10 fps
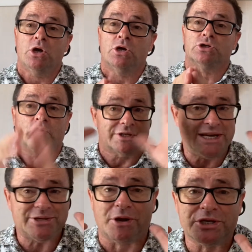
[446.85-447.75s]
So the
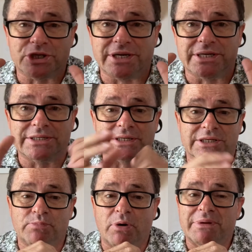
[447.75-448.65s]
technology is
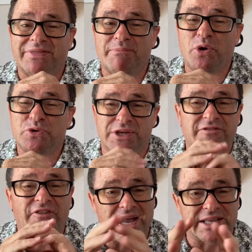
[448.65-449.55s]
probably the most
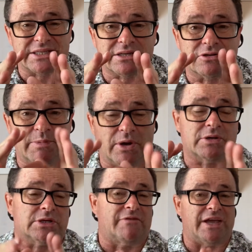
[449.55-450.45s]
advanced, to be honest,
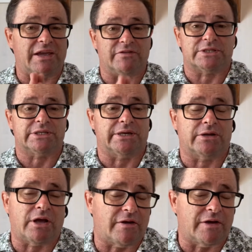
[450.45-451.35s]
I've ever seen. And
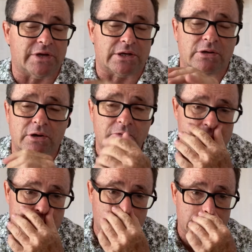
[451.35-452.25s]
I've done a lot of
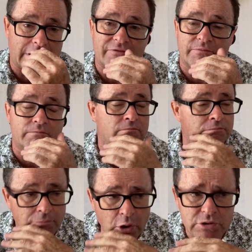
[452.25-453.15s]
research. I have
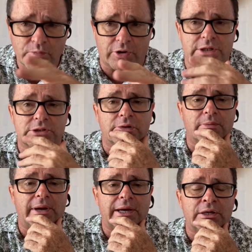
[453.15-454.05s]
most products on the
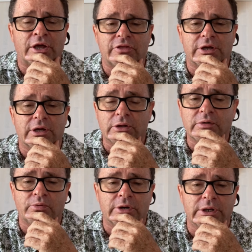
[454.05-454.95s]
market, I think, a lot of
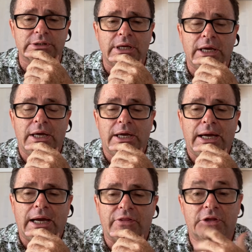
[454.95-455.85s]
products.
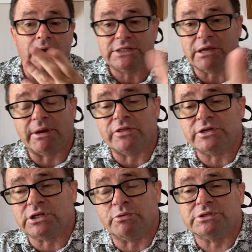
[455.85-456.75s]
The nice thing about this,
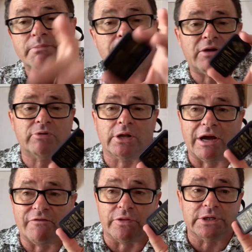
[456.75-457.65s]
though, is the battery
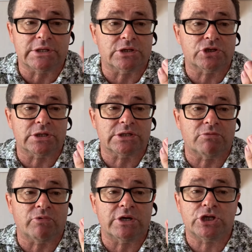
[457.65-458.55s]
life on this. It's just
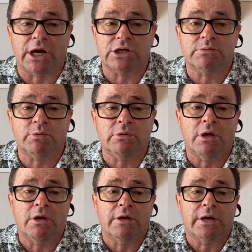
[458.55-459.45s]
rechargeable,
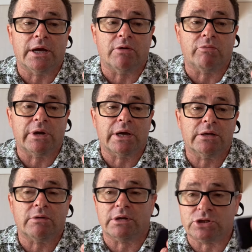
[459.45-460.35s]

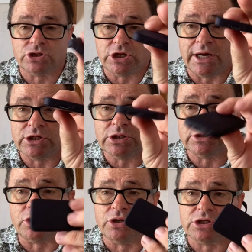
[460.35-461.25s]
regular charger. So
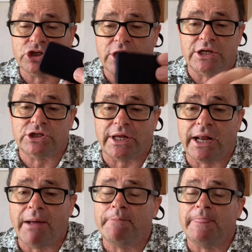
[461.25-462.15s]
you just charge that
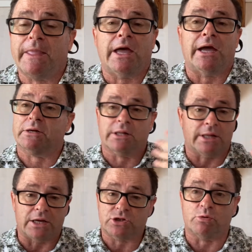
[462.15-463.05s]
up, and it'll
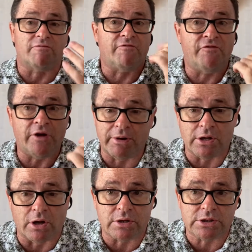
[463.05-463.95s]
last you a very
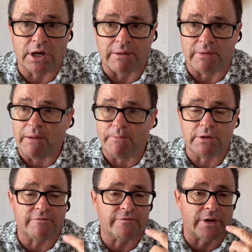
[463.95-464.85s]
long time. Couple
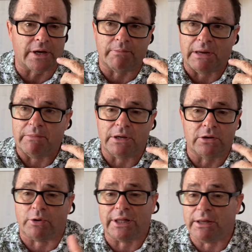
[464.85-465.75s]
of maybe,
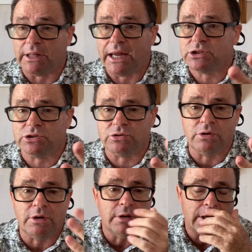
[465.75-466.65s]
it'll last you.
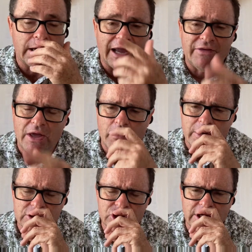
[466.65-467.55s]
I had that one
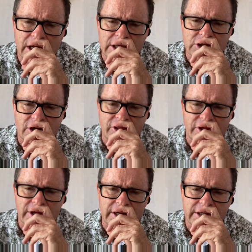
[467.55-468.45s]
charged, I
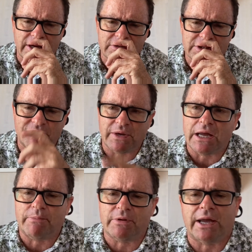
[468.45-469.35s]
think, and now it's giving me a
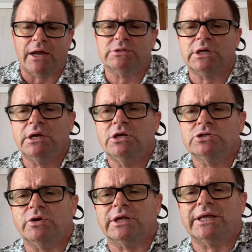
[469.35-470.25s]
couple of hours. So you're
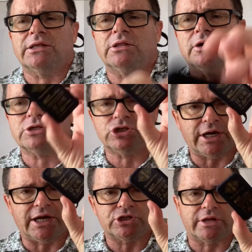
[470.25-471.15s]
going to get a lot of
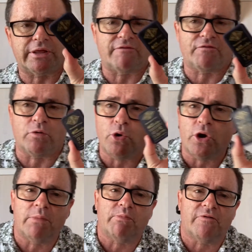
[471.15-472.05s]
charge out of that for a
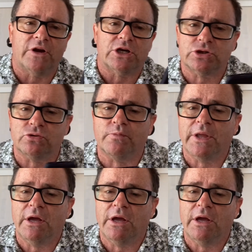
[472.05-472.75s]
working professional.